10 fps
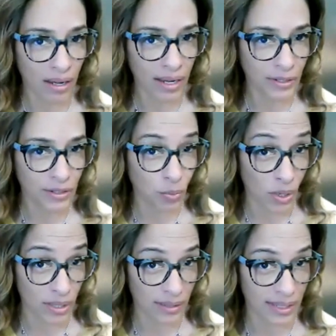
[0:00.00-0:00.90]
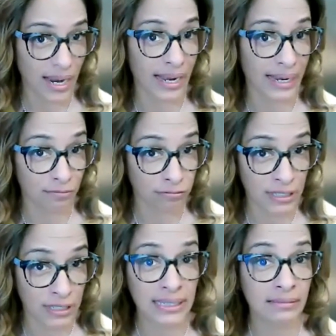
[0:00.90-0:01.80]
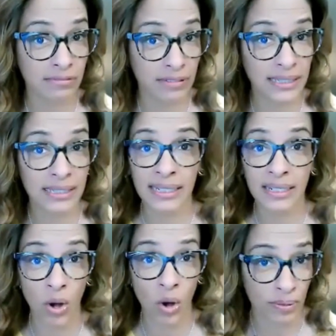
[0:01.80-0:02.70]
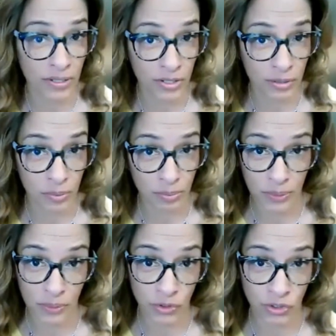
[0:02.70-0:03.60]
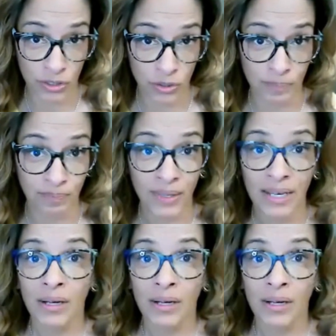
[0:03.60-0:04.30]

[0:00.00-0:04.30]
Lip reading: Here's one that I really think all principals should do.